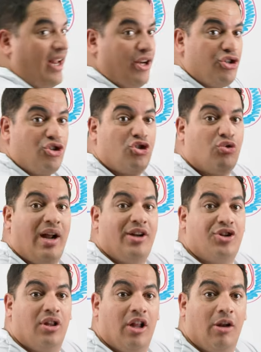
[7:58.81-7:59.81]
kind of
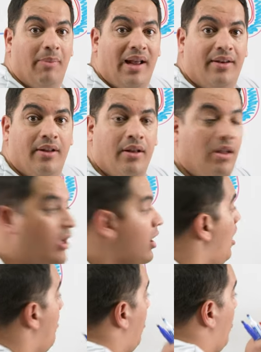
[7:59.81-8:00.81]
stretch a little bit.
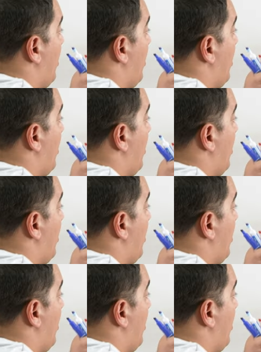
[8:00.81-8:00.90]
But